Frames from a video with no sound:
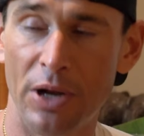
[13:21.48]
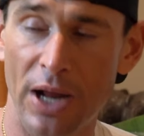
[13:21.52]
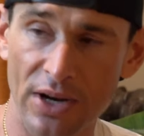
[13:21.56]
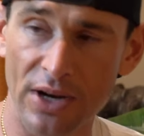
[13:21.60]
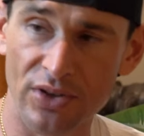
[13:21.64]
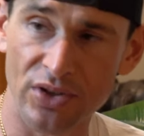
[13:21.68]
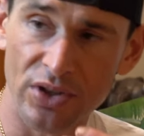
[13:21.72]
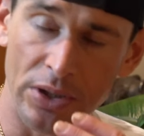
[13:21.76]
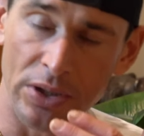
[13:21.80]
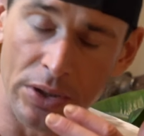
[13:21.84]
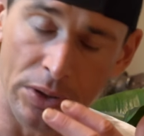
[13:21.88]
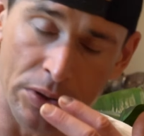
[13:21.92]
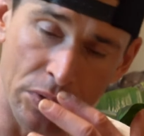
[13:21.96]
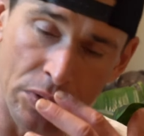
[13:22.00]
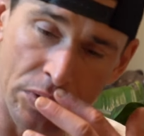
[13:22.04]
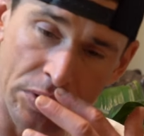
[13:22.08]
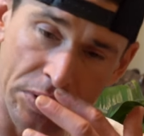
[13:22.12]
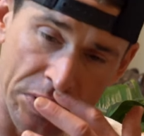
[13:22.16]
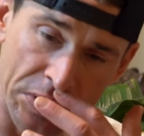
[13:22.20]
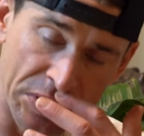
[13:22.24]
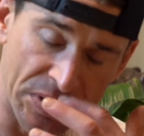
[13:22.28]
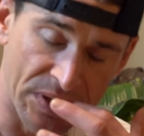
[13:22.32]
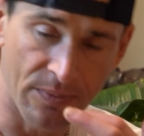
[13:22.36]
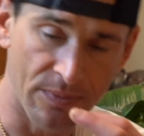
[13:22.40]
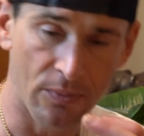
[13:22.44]
but actually
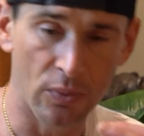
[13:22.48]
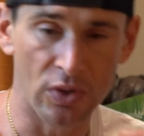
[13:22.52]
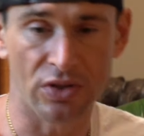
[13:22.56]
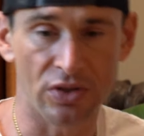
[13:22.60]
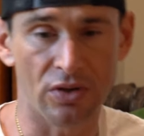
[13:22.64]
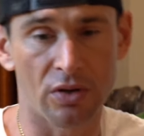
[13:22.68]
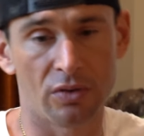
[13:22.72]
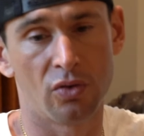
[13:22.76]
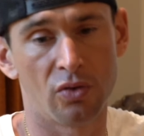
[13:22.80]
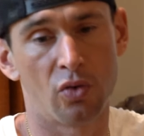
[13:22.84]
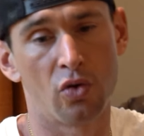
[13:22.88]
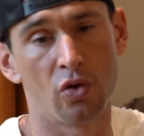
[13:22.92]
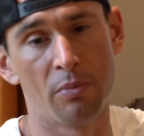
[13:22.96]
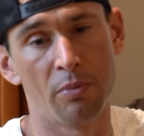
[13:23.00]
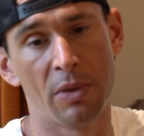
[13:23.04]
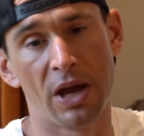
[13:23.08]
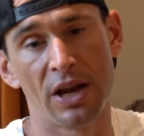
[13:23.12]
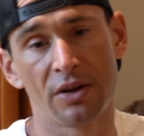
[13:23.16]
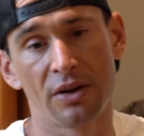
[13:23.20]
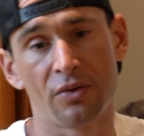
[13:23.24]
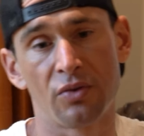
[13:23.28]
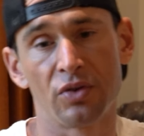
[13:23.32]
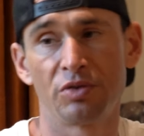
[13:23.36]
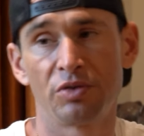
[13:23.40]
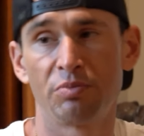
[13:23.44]
induces what's called a
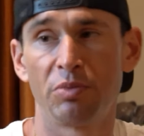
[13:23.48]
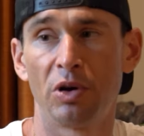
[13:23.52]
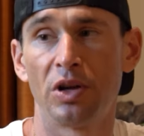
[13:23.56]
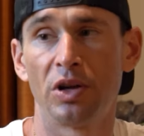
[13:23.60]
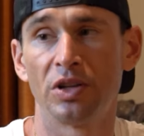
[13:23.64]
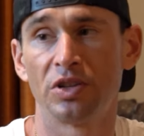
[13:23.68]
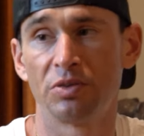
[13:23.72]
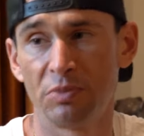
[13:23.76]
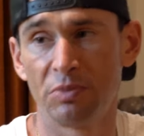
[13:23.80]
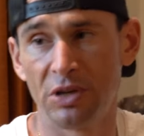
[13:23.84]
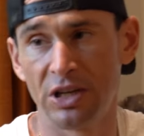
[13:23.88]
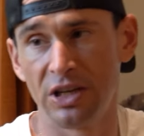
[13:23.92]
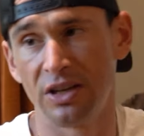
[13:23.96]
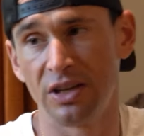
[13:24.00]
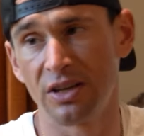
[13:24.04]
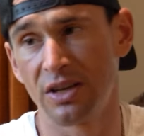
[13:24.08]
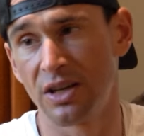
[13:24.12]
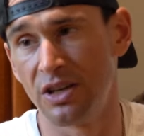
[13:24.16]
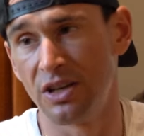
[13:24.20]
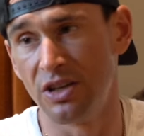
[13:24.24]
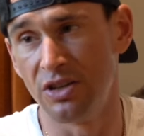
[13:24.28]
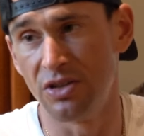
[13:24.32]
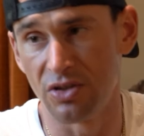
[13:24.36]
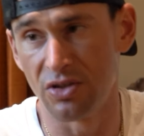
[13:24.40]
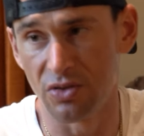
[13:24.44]
hormetic response, mm. meaning
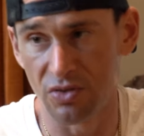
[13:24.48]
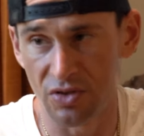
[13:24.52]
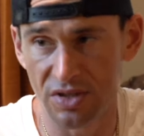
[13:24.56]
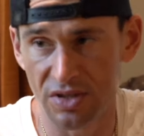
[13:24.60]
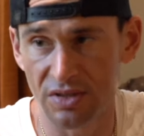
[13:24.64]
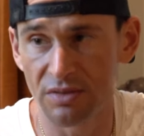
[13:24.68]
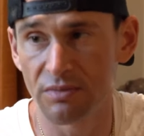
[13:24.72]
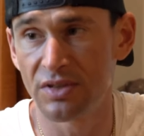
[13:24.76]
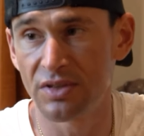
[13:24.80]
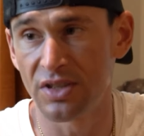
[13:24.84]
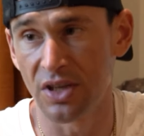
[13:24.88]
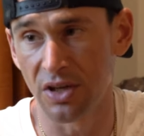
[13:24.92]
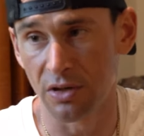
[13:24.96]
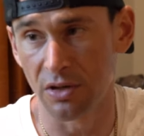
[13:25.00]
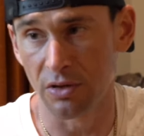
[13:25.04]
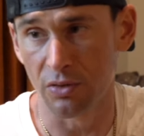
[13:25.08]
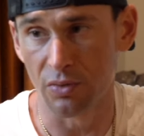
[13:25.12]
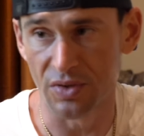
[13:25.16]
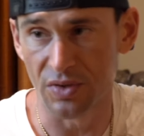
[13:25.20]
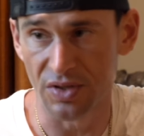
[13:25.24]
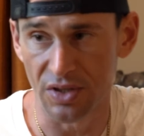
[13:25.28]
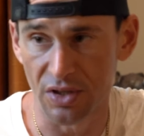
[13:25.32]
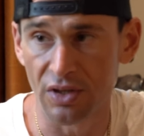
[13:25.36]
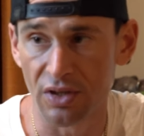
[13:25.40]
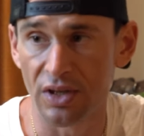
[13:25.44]
it can induce
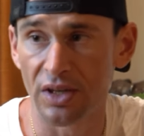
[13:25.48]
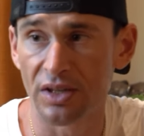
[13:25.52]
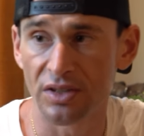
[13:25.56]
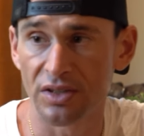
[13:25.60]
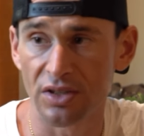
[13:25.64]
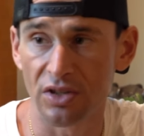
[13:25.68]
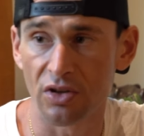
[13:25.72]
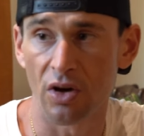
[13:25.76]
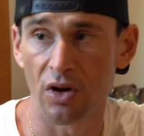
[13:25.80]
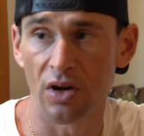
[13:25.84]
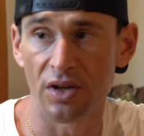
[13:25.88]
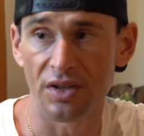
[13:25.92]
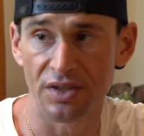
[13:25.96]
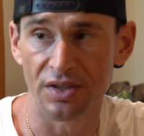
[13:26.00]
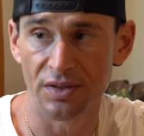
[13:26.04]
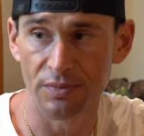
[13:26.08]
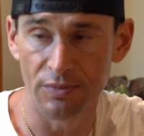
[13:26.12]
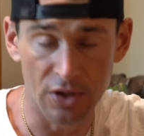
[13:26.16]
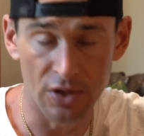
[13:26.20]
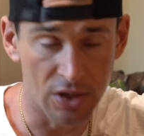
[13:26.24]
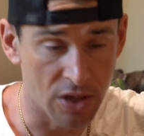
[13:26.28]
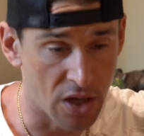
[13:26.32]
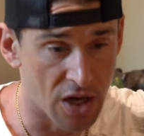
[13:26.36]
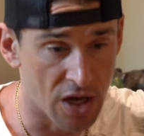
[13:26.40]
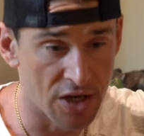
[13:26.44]
cellular resilience and
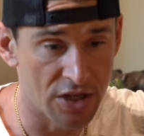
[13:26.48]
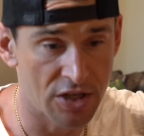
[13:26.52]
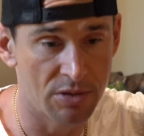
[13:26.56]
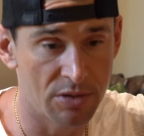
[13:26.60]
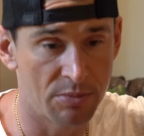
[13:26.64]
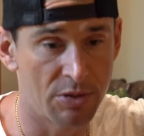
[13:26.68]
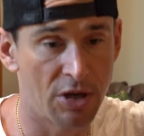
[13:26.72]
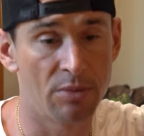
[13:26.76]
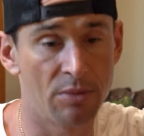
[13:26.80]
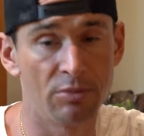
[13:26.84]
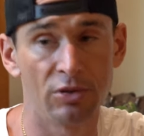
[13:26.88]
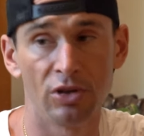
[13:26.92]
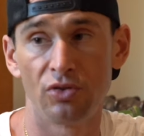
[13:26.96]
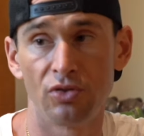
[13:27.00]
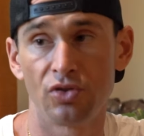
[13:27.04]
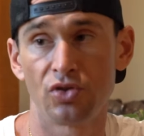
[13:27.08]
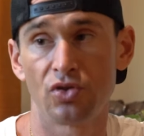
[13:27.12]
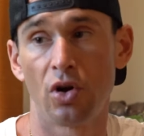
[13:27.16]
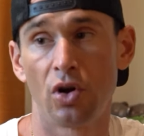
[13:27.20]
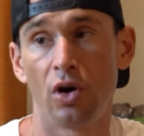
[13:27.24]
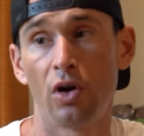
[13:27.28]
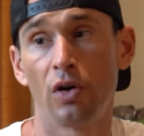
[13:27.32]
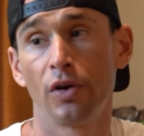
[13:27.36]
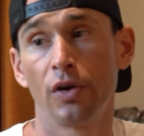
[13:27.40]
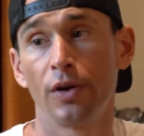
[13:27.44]
cause the gut to become a little
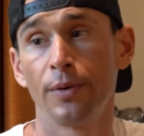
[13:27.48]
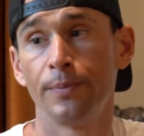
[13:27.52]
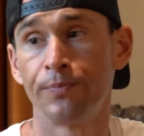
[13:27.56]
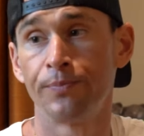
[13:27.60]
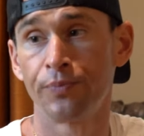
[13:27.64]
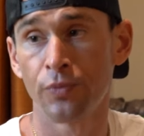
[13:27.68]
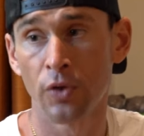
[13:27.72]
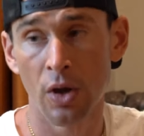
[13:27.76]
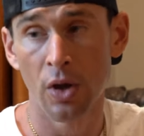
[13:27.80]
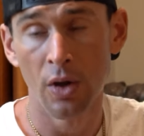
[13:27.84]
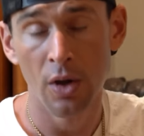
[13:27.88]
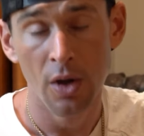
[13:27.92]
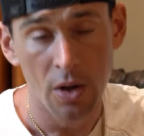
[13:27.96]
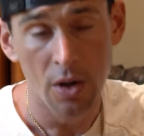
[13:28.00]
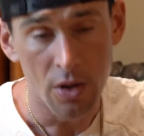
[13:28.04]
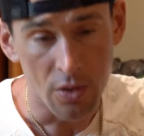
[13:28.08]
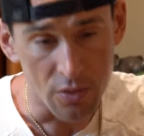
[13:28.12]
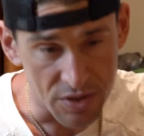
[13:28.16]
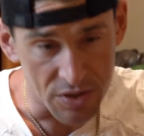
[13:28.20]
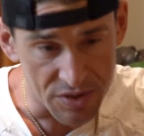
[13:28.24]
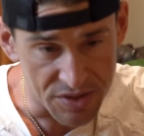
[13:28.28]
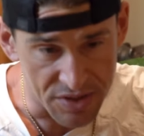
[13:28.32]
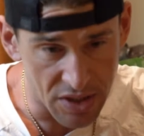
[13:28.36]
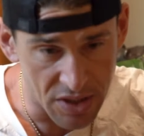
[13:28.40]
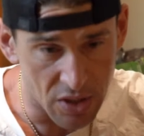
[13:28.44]
stronger,
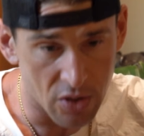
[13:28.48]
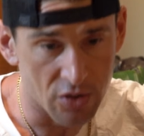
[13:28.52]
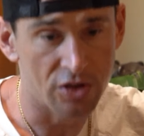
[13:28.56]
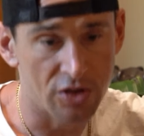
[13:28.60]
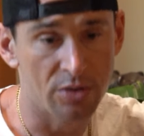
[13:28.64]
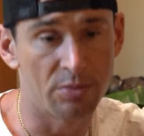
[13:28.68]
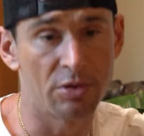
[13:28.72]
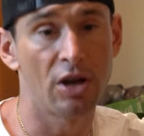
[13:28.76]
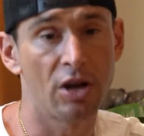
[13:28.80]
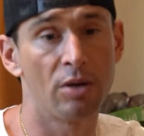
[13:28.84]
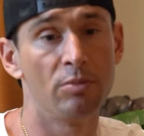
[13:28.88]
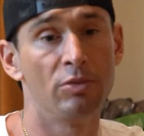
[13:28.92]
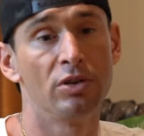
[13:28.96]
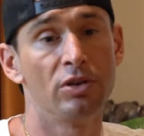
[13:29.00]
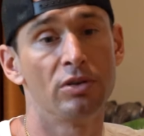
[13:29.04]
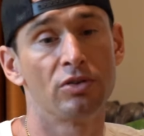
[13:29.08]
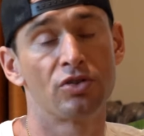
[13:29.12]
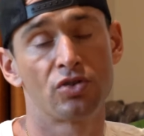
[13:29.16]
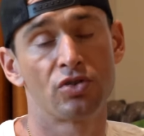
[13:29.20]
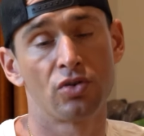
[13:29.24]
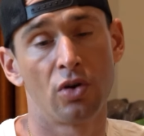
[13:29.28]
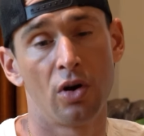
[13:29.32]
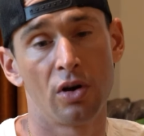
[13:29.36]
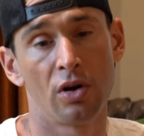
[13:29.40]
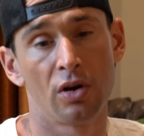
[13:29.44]
or the cell to become a
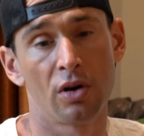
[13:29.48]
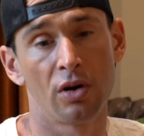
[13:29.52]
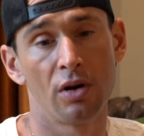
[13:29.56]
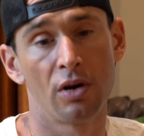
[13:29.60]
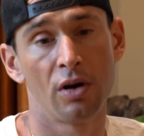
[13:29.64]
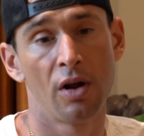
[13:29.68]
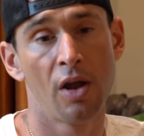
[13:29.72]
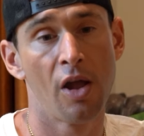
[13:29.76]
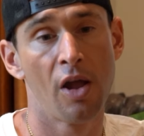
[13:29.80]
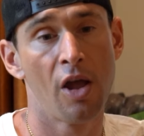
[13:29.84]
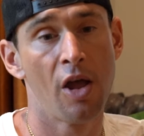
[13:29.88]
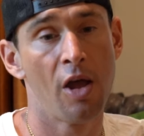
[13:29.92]
little stronger.